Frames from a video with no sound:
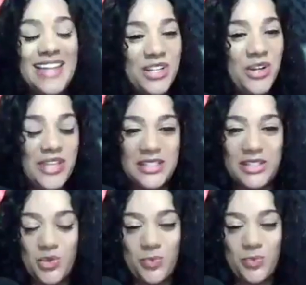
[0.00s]
And I know that
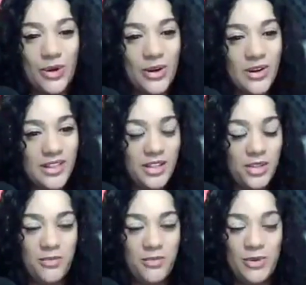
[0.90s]
it's super early.
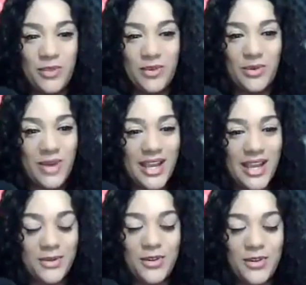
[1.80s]
You have been on the
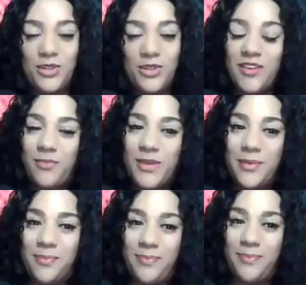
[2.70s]
grind, but girl, you have
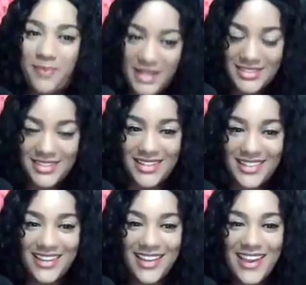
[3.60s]
been
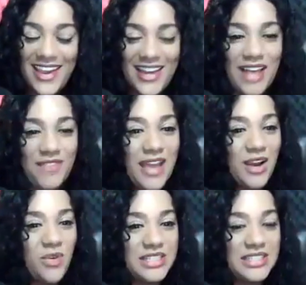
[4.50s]
busy. And I've
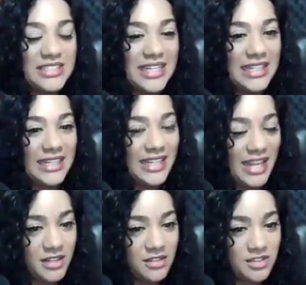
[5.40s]
got questions that need
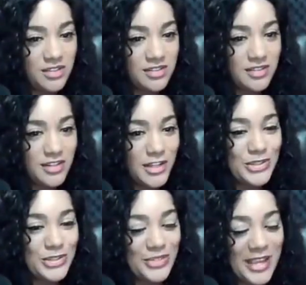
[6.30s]
answers.
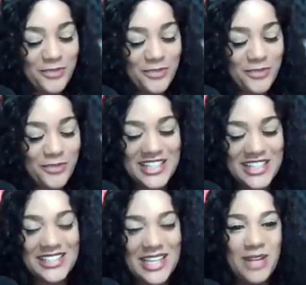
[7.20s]
So thank you for
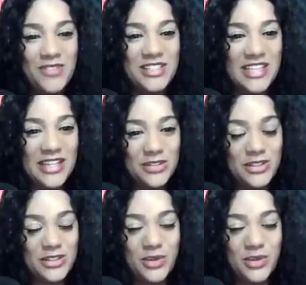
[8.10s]
taking time out of your schedule
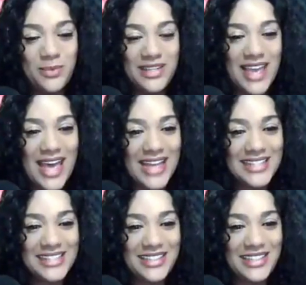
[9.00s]
to join me in the
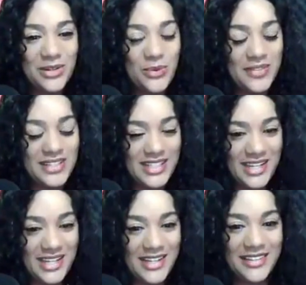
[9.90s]
hot seat and on the
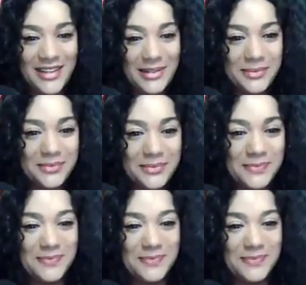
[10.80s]
tan line.